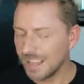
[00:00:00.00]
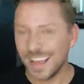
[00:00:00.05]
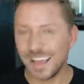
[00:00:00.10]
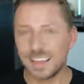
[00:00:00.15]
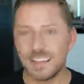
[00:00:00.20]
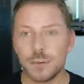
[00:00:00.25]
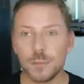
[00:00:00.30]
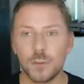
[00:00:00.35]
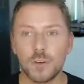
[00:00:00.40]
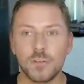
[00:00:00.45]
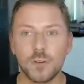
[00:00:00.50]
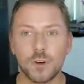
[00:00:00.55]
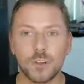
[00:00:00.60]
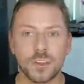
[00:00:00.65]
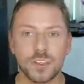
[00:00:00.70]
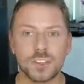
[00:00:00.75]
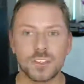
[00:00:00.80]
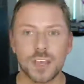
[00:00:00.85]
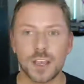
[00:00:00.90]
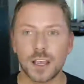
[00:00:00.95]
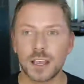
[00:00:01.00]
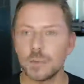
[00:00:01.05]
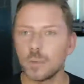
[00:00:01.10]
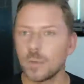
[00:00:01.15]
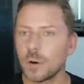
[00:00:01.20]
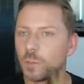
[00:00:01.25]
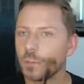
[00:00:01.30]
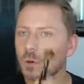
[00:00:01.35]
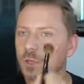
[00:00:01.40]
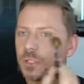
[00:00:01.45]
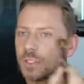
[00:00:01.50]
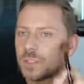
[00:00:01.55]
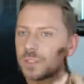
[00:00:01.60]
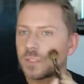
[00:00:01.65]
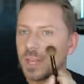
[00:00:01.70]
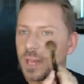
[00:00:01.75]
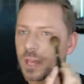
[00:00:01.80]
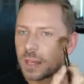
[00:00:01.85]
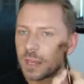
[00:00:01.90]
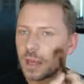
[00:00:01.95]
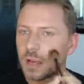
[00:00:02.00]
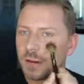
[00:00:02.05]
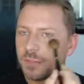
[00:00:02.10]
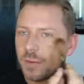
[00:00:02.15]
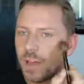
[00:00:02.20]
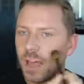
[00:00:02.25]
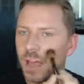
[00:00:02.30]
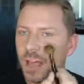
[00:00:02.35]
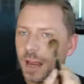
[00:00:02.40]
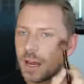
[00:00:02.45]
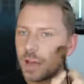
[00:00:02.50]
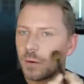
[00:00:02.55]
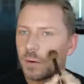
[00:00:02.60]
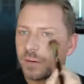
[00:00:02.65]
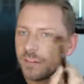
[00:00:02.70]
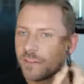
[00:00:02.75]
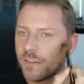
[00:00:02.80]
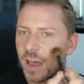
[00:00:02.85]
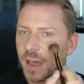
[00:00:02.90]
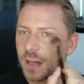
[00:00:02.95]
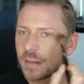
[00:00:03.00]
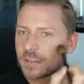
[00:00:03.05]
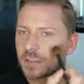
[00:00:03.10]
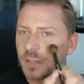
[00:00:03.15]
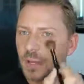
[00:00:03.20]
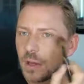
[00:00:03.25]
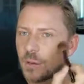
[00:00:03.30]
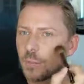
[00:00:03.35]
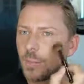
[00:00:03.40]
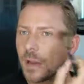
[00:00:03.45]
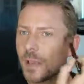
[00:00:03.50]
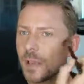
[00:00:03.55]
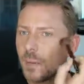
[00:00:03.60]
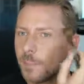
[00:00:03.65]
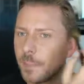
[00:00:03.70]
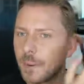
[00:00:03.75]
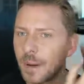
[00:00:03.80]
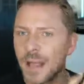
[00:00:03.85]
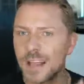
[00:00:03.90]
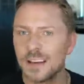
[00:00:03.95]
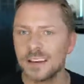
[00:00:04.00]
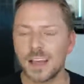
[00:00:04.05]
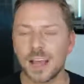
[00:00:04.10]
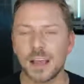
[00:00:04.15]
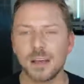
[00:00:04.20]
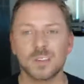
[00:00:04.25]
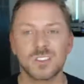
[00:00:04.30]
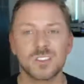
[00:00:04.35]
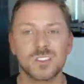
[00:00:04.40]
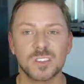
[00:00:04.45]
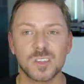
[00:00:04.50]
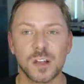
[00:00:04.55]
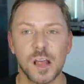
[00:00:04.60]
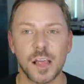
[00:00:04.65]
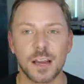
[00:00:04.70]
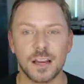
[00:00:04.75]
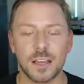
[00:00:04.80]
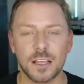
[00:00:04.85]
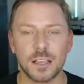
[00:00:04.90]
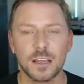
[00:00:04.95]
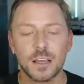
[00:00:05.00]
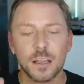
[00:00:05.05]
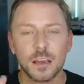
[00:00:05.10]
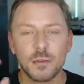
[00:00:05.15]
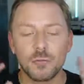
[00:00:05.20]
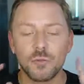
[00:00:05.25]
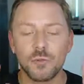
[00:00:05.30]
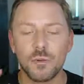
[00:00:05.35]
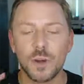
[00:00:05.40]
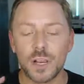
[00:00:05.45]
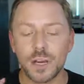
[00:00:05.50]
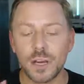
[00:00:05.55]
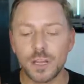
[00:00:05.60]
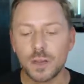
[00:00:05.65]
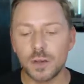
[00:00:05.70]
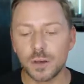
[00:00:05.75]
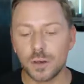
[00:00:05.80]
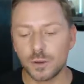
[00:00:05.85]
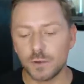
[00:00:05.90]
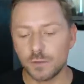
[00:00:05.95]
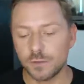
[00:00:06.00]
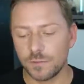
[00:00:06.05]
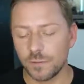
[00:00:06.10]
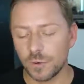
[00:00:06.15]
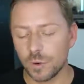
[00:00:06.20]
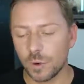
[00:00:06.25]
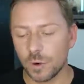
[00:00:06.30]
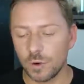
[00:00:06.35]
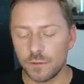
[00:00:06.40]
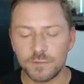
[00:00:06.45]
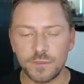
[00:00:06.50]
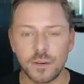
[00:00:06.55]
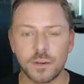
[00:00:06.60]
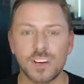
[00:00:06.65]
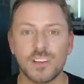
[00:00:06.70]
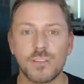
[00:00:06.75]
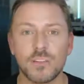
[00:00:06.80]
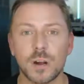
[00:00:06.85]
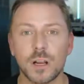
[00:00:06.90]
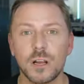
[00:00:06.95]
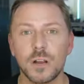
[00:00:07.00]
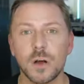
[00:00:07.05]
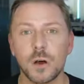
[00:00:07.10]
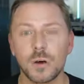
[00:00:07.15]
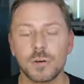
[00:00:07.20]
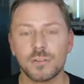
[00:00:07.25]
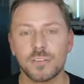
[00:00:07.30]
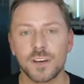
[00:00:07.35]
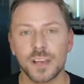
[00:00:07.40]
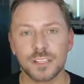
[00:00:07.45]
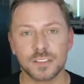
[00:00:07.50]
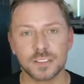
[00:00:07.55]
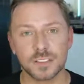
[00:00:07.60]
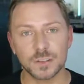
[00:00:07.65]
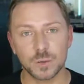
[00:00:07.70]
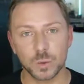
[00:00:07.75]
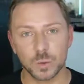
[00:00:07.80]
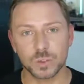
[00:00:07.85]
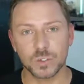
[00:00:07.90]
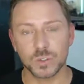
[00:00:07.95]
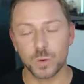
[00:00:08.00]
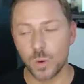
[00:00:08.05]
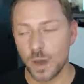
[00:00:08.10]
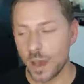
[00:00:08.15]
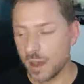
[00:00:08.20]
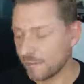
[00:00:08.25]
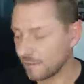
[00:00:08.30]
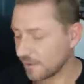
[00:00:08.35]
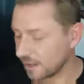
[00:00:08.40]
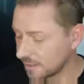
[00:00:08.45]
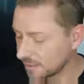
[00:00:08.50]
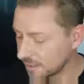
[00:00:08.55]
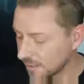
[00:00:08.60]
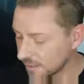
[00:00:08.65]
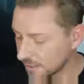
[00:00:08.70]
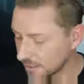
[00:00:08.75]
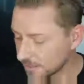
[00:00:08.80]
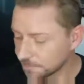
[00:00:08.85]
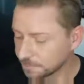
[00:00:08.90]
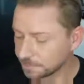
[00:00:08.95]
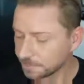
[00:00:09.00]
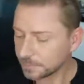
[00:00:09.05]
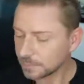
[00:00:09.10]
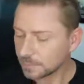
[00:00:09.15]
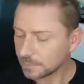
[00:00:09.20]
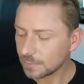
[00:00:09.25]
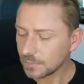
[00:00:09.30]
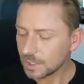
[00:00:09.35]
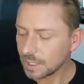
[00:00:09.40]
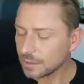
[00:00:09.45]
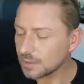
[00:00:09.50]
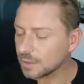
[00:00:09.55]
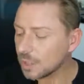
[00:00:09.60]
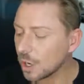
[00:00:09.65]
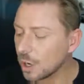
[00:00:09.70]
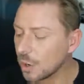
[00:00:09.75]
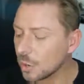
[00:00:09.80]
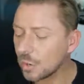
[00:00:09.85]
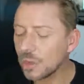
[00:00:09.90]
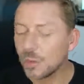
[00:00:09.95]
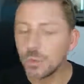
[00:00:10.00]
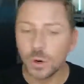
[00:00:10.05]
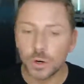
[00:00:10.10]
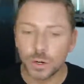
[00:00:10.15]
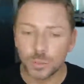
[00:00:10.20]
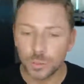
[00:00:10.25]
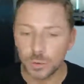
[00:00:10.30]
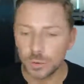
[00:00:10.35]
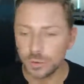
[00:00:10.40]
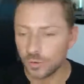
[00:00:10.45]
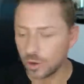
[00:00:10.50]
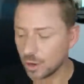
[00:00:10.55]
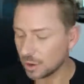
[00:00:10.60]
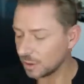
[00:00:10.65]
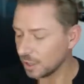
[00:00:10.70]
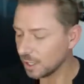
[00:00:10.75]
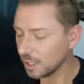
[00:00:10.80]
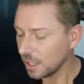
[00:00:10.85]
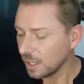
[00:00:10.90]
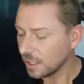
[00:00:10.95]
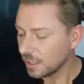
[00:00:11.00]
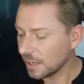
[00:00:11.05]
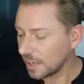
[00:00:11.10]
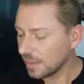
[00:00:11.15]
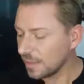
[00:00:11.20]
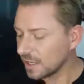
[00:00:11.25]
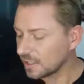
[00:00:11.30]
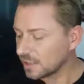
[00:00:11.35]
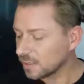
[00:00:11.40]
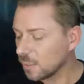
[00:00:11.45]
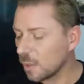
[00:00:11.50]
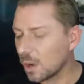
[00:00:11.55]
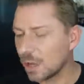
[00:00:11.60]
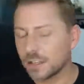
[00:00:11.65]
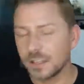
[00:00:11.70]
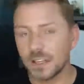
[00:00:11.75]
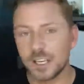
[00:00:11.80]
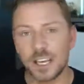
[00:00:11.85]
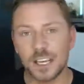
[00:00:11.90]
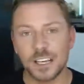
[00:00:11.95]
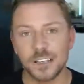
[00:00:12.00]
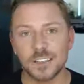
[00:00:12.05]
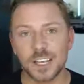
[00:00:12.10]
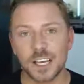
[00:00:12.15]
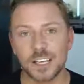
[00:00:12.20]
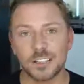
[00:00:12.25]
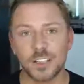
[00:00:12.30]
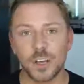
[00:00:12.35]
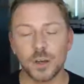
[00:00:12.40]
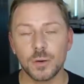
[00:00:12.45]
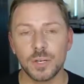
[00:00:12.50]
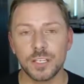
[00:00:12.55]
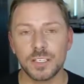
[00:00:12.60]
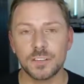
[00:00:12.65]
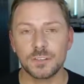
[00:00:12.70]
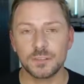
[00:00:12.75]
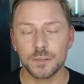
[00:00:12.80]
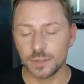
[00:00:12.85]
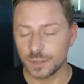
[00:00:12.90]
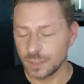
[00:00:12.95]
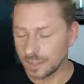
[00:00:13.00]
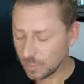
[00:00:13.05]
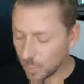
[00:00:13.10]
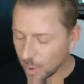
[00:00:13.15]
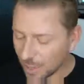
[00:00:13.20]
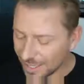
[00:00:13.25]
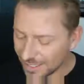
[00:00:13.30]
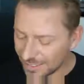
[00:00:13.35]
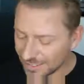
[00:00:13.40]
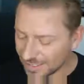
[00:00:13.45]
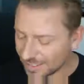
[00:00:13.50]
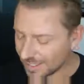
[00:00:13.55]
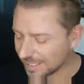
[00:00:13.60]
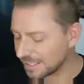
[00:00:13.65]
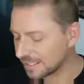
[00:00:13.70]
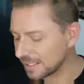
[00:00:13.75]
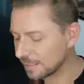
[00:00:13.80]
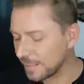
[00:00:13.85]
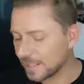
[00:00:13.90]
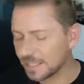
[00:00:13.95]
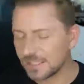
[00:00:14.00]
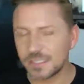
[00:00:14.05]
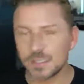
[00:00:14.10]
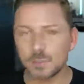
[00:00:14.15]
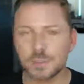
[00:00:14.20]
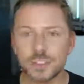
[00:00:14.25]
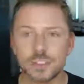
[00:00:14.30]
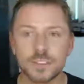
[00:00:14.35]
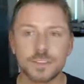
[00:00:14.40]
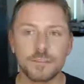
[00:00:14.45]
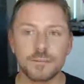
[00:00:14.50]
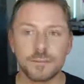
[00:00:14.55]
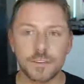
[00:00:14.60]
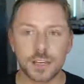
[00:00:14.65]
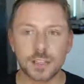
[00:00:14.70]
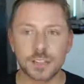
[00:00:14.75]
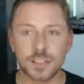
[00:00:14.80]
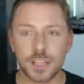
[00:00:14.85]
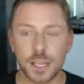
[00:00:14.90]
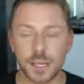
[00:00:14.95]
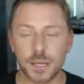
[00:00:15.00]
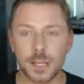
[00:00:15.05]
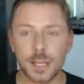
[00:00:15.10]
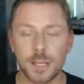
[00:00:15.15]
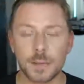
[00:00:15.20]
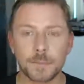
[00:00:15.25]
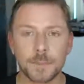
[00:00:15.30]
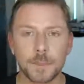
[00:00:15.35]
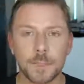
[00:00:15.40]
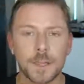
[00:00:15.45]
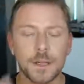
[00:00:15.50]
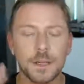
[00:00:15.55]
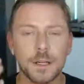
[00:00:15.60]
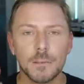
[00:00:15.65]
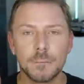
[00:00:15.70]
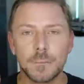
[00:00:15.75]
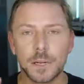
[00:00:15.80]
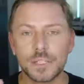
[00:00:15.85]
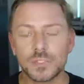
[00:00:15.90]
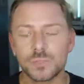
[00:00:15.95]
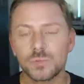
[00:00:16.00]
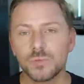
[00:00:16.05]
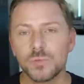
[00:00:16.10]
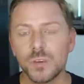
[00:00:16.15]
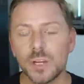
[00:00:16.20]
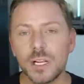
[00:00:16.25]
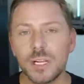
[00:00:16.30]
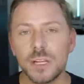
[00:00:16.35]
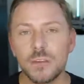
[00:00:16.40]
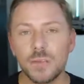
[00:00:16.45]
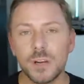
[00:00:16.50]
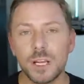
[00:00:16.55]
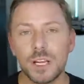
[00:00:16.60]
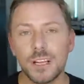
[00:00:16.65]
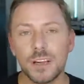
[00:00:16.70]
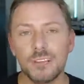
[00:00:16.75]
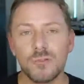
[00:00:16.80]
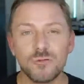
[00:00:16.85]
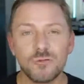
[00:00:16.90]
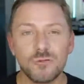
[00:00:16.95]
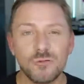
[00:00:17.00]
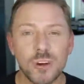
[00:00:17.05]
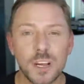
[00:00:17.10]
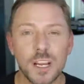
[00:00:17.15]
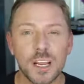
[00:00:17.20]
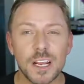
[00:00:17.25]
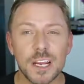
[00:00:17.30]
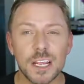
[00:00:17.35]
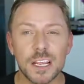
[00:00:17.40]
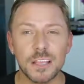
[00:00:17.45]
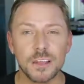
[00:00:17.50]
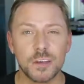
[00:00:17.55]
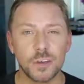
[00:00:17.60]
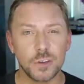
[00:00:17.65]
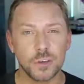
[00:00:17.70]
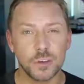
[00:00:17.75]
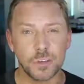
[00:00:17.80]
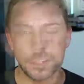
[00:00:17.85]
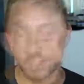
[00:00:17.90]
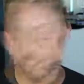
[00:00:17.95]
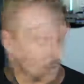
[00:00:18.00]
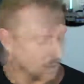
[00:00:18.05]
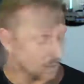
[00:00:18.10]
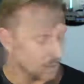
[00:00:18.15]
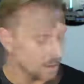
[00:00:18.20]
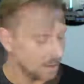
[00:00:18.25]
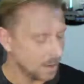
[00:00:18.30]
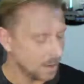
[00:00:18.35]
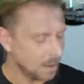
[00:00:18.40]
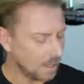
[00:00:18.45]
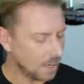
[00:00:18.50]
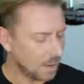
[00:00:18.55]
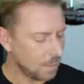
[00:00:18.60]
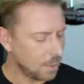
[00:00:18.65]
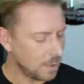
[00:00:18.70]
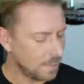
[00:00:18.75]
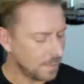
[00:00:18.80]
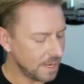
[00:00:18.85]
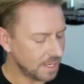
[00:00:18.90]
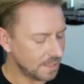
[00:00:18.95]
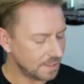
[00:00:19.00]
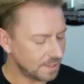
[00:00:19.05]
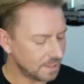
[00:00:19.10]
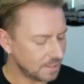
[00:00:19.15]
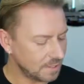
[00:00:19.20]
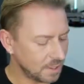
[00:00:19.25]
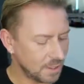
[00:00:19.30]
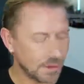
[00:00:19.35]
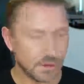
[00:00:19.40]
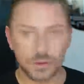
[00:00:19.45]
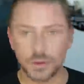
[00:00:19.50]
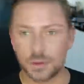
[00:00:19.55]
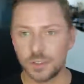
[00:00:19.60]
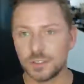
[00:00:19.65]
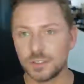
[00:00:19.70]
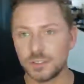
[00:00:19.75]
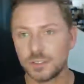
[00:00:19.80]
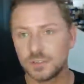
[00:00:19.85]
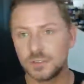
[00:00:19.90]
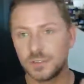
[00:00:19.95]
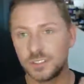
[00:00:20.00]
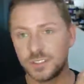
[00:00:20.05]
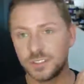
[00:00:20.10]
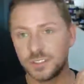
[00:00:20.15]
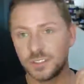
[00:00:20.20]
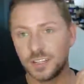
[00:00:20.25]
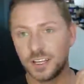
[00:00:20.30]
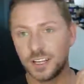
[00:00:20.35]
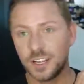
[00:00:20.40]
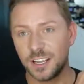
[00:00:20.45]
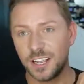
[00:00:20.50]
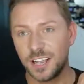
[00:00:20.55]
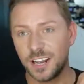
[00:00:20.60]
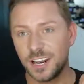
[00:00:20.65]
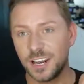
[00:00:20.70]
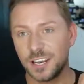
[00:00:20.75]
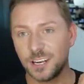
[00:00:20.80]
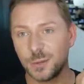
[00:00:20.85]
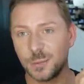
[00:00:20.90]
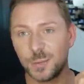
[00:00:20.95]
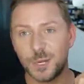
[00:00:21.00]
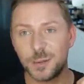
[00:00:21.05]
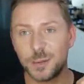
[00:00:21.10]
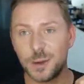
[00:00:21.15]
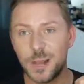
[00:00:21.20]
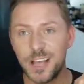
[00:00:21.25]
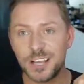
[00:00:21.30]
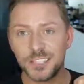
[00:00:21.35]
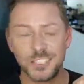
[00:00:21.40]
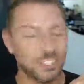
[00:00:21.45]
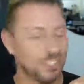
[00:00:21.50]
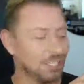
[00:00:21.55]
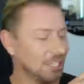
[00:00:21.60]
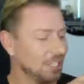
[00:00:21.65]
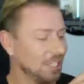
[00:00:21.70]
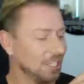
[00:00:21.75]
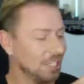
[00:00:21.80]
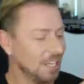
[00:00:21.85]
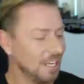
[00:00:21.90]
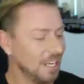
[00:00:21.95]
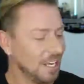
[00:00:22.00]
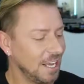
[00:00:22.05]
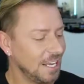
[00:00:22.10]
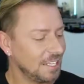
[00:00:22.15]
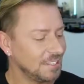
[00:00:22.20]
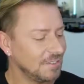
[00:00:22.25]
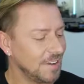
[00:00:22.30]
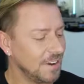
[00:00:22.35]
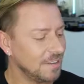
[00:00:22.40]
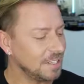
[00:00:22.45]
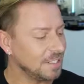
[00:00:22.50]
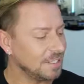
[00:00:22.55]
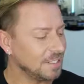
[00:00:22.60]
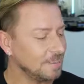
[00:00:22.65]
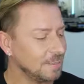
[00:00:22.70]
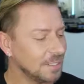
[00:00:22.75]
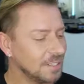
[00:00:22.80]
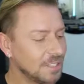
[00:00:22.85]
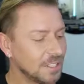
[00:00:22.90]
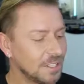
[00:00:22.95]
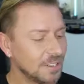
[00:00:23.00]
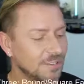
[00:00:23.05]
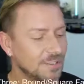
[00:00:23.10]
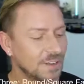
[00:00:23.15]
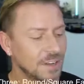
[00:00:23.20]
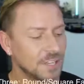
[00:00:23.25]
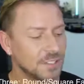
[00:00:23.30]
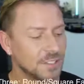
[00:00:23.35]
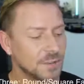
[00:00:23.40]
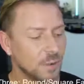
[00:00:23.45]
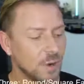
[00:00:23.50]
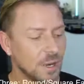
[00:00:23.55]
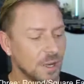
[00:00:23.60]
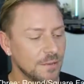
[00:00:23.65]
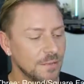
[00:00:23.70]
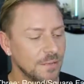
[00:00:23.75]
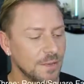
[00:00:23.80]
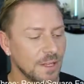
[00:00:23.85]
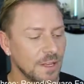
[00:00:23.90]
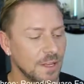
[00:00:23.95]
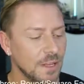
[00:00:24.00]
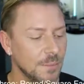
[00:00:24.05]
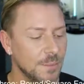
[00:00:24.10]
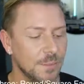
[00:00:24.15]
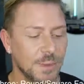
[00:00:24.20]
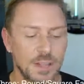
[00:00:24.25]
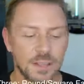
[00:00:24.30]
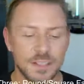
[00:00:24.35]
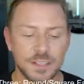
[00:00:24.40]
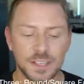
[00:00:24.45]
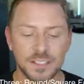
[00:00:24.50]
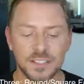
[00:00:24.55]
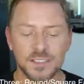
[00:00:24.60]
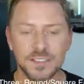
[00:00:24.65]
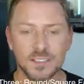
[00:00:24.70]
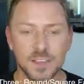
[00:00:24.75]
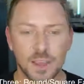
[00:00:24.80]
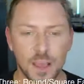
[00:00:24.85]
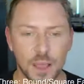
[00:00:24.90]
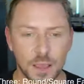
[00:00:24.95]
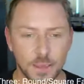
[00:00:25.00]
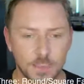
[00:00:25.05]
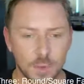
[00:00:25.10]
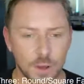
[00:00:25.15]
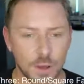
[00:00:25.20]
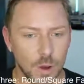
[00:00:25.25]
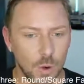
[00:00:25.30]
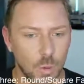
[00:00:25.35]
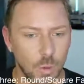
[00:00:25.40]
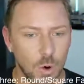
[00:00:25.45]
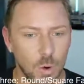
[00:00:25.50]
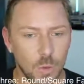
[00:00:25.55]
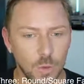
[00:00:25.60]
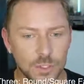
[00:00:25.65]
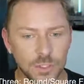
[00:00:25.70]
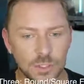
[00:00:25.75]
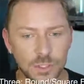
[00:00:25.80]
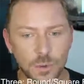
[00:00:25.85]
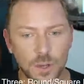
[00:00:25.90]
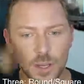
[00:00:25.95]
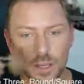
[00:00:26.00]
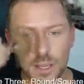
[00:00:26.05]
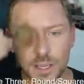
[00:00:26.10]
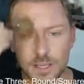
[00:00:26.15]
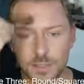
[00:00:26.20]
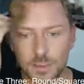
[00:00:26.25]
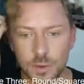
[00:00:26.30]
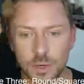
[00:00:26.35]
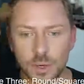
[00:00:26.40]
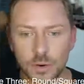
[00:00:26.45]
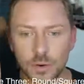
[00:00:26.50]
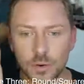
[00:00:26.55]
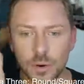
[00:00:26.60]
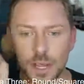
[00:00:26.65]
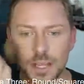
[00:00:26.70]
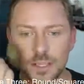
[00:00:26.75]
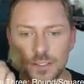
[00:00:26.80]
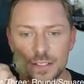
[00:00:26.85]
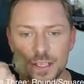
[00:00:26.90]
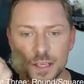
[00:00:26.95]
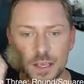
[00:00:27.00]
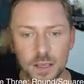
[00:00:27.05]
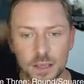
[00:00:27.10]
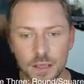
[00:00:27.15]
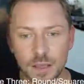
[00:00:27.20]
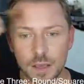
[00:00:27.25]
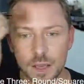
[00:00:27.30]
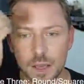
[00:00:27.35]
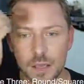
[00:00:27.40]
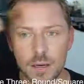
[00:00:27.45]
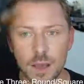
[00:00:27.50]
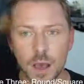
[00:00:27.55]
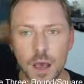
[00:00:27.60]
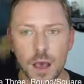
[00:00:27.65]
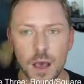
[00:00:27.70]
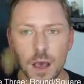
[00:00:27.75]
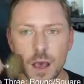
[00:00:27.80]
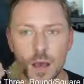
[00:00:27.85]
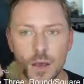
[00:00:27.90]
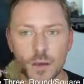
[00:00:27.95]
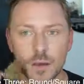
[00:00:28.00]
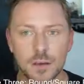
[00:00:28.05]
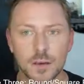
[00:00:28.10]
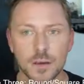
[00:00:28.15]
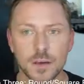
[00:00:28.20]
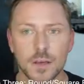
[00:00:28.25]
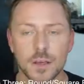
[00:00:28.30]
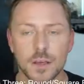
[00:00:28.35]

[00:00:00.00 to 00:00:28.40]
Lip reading: And then we've got the second one, which is that kind of halo effect where you blend out slightly. Really good for very, very long faces or square faces. So we want to move on. Now this one is a totally different, well, it's a bit similar to the first technique, but it's really, really, really good. Now what makes this so good, just going to get a little bit of blush, is very similar to the first one, but this time what we're doing is we're creating an arc.